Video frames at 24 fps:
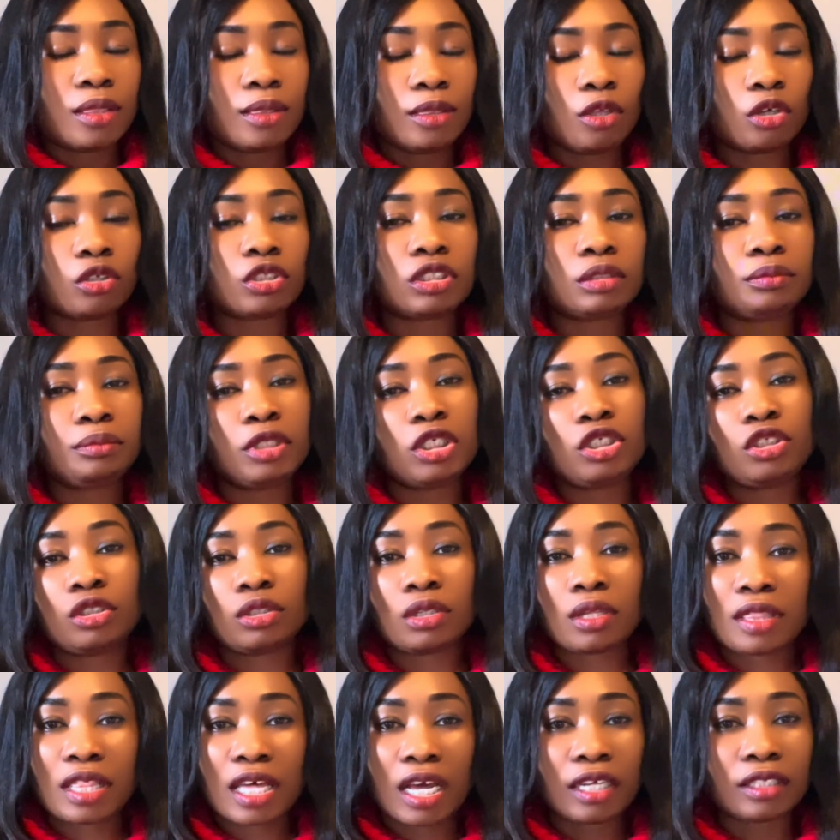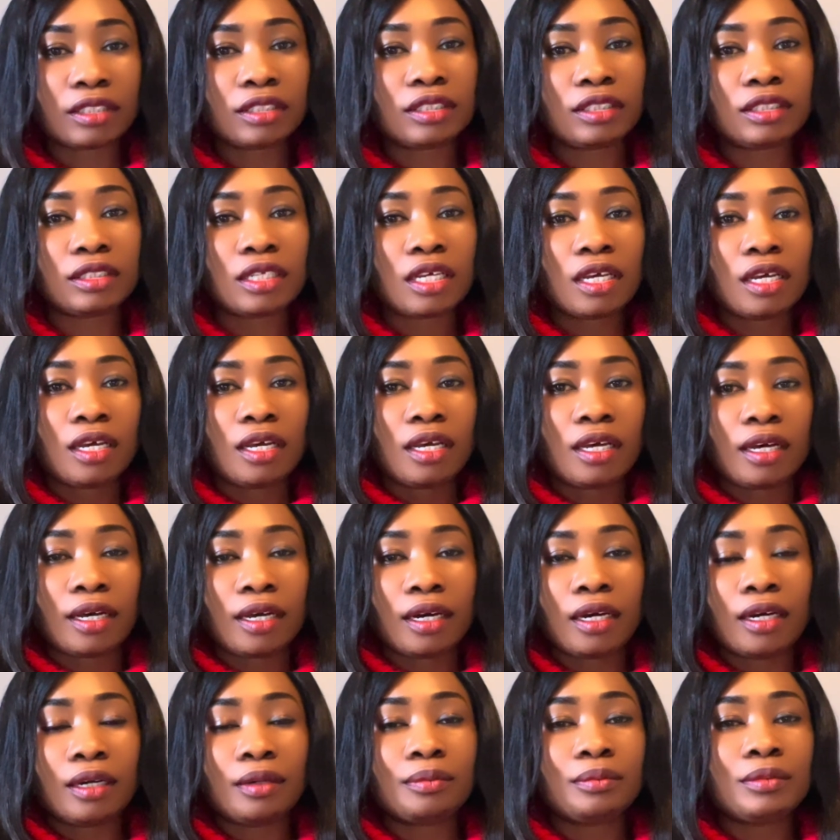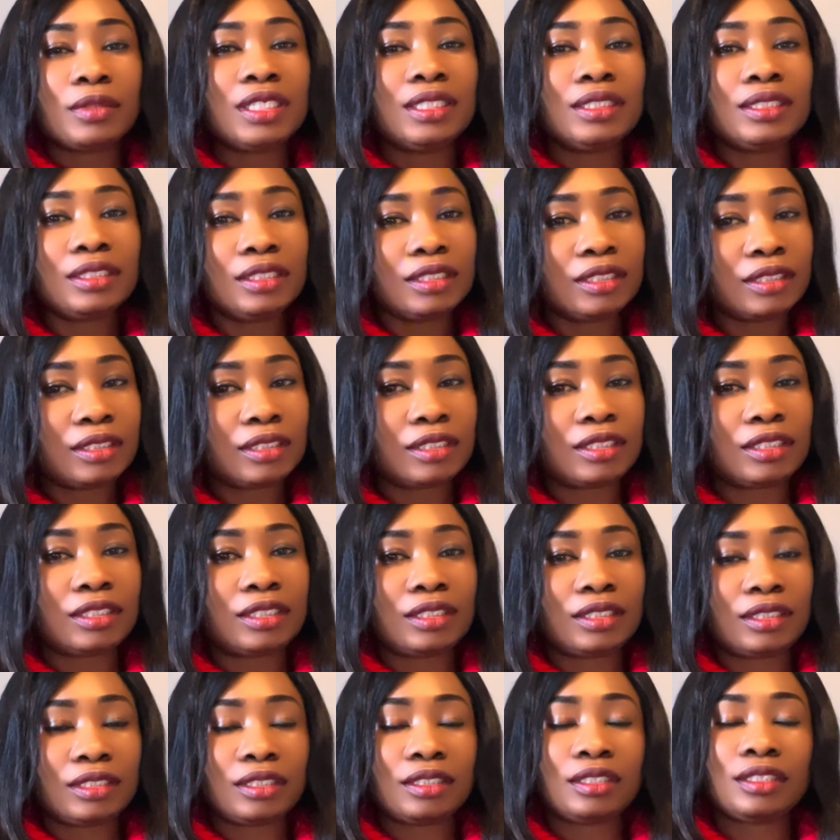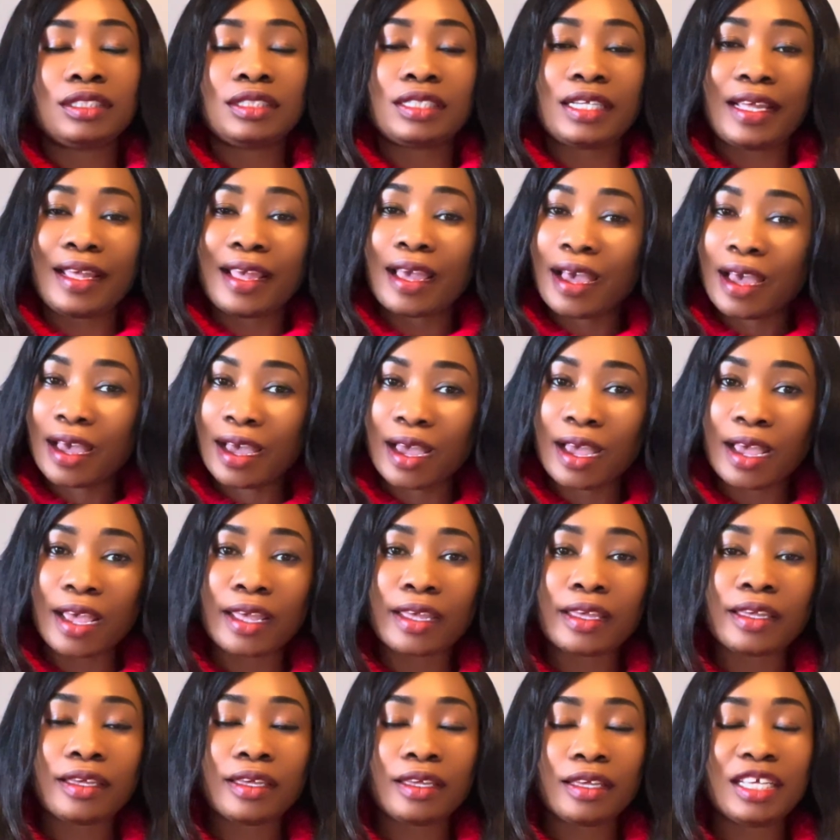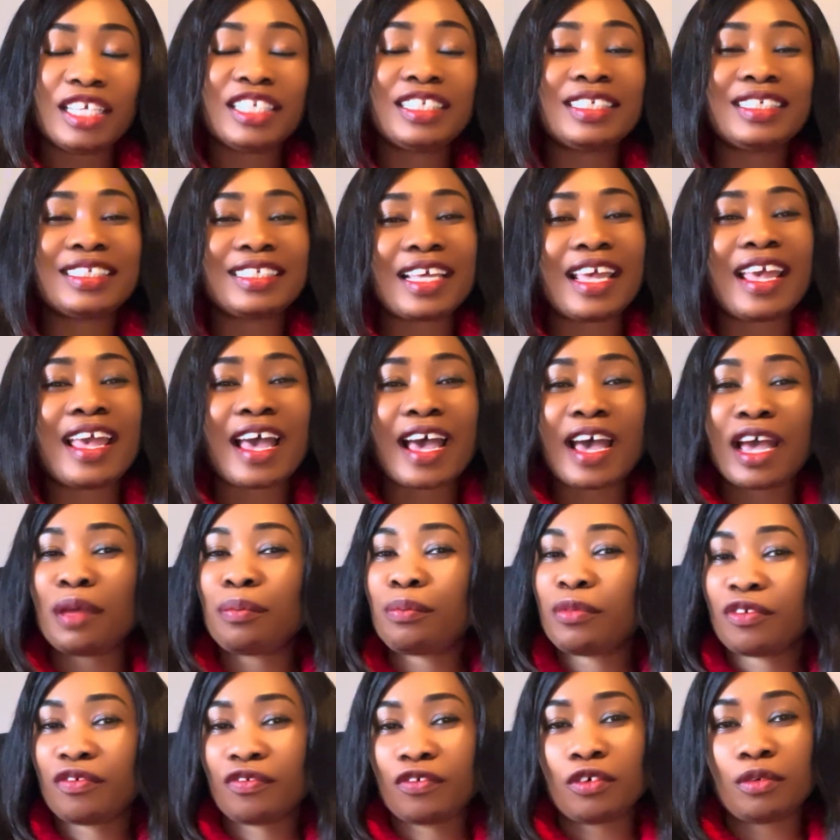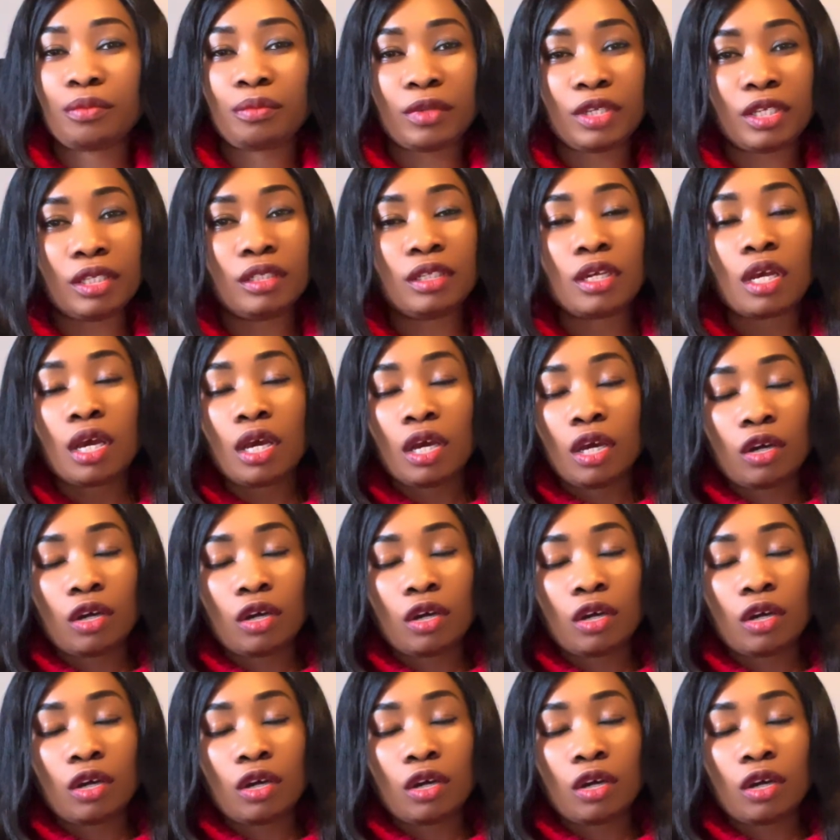Just make sure that it is a high performing